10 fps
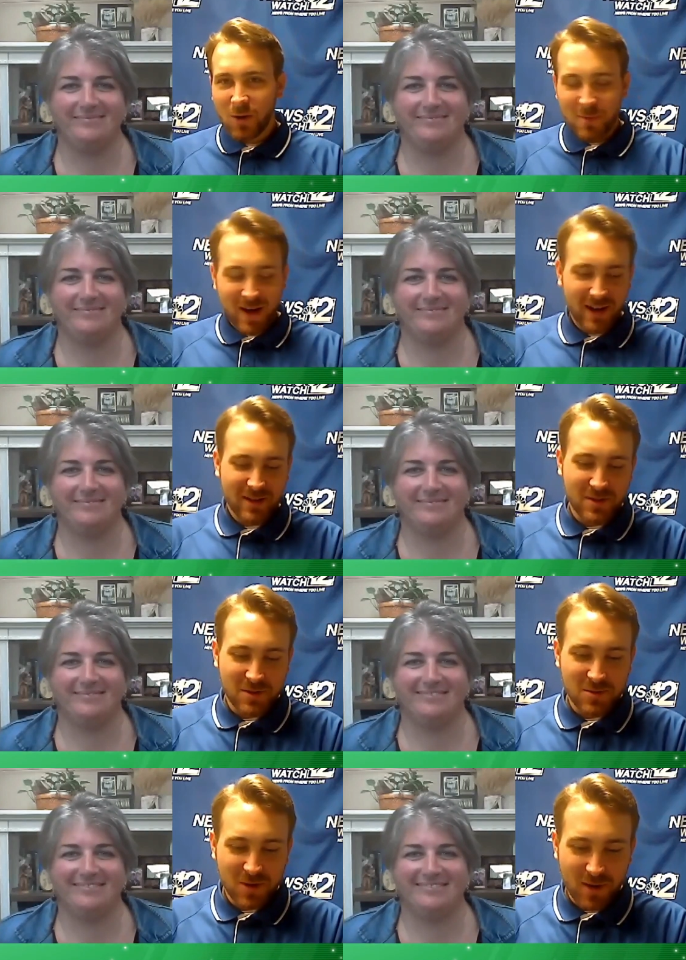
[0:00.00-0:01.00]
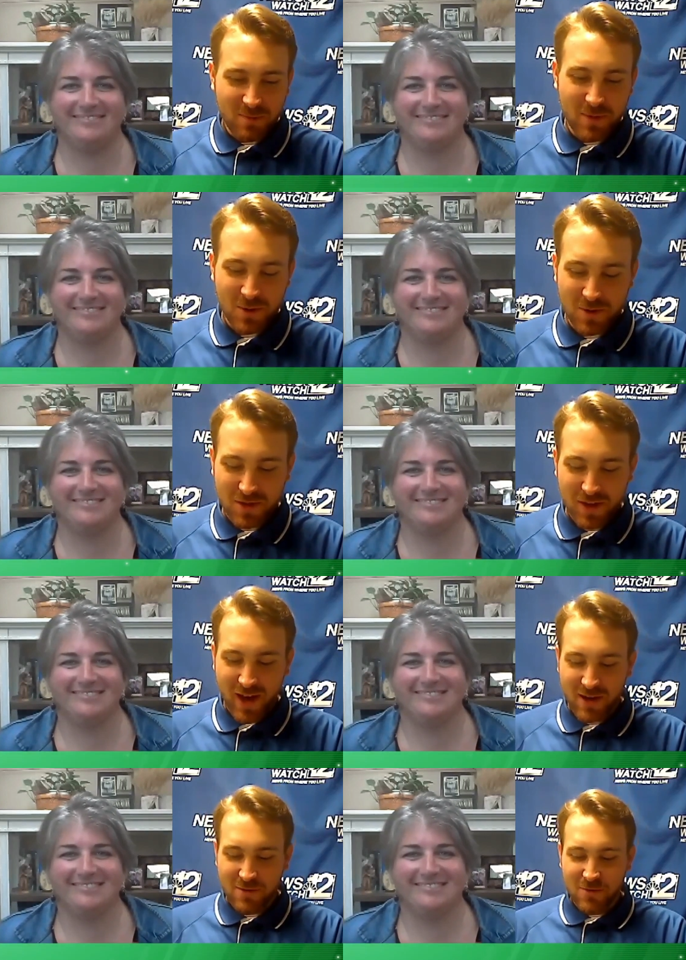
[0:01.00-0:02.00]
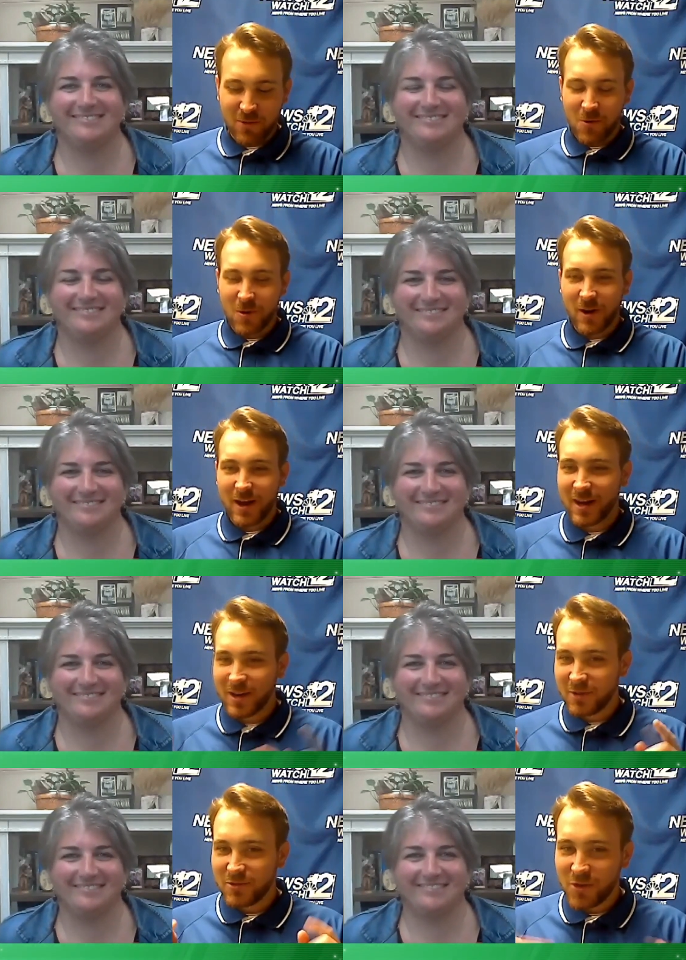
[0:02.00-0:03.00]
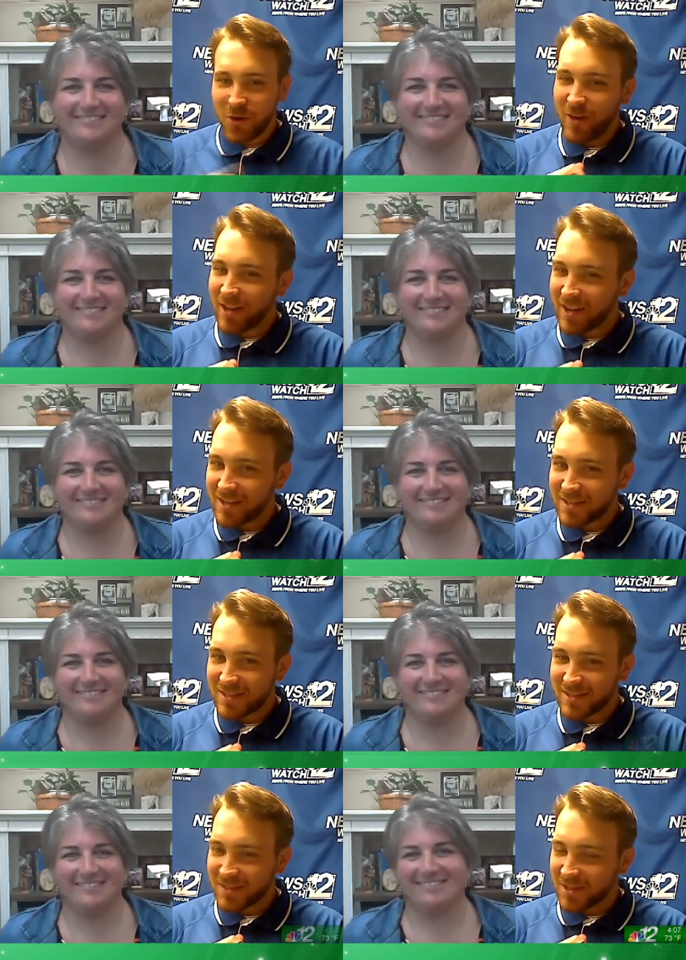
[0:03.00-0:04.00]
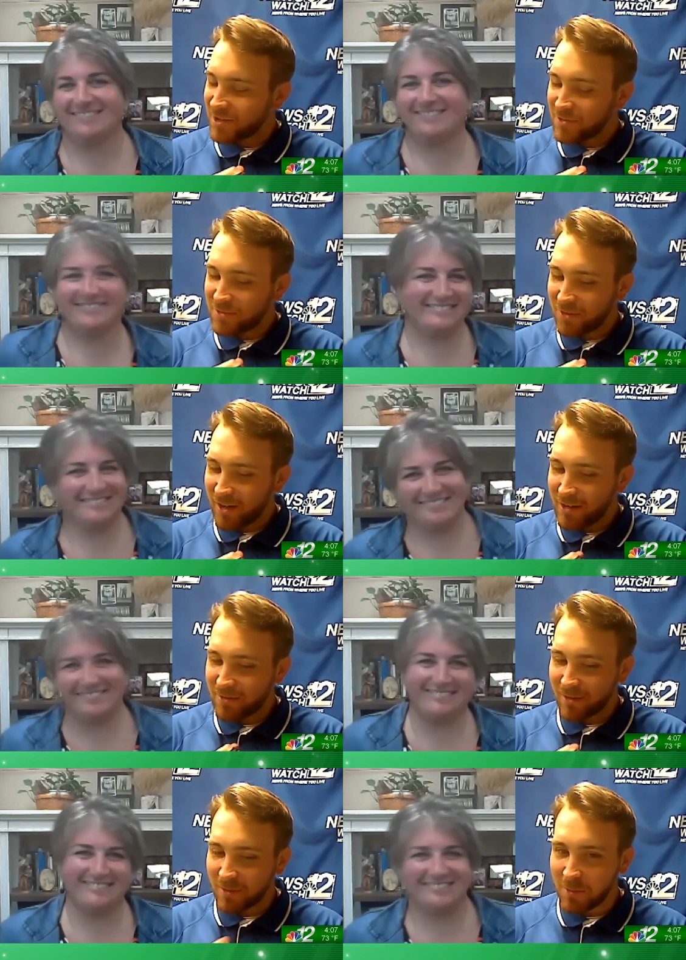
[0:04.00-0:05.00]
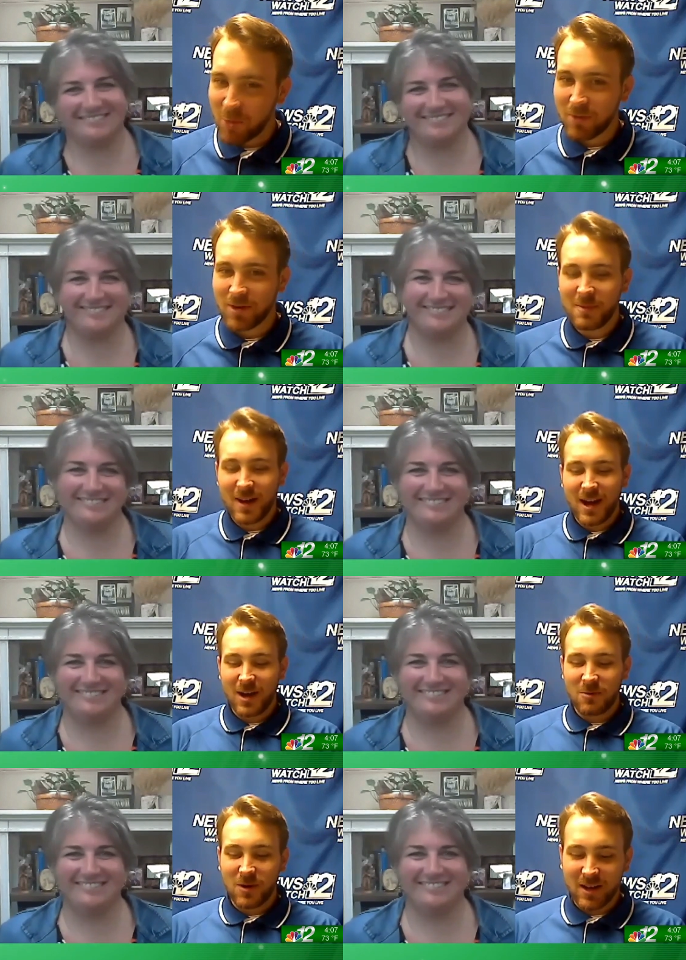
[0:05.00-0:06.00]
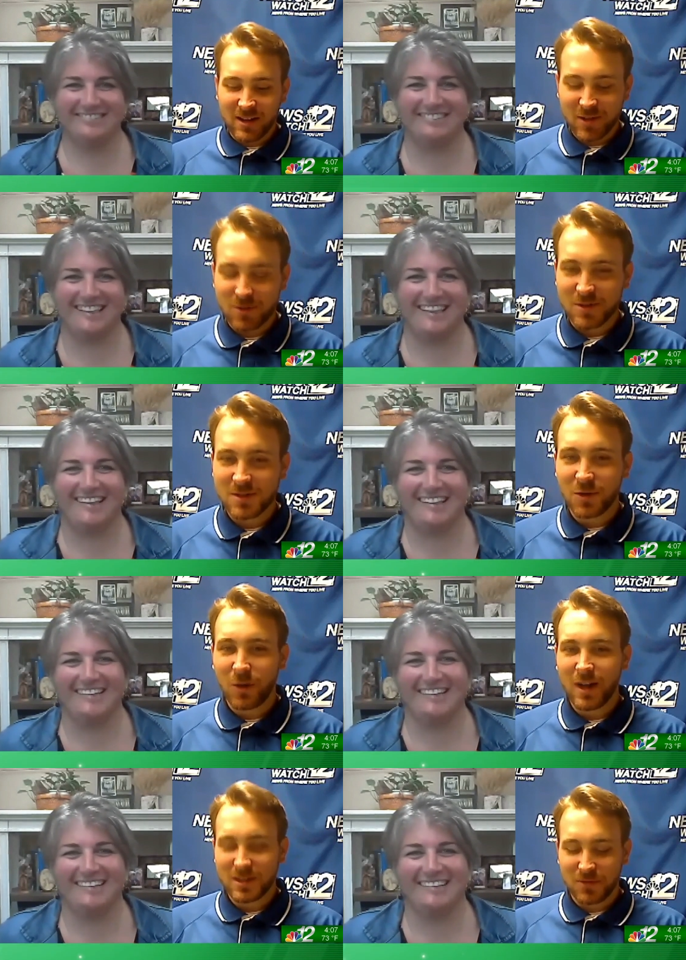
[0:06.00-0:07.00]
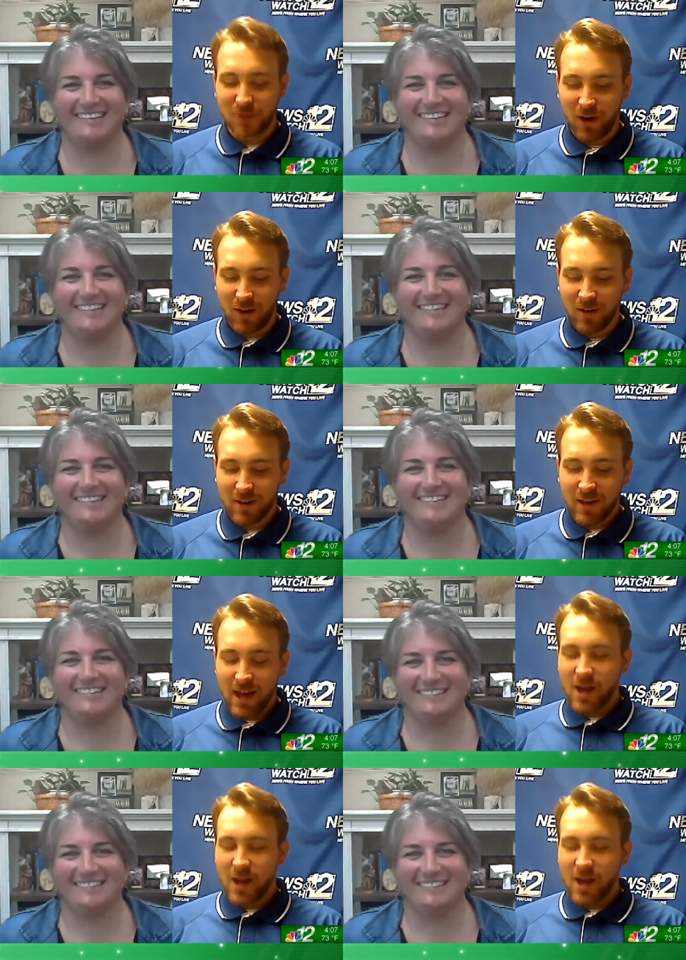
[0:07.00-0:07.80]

Speaker 1: Welcome back to Up North at Four. And joining us, it's our good friend from over in Minocqua. It's Krystal Westfahl.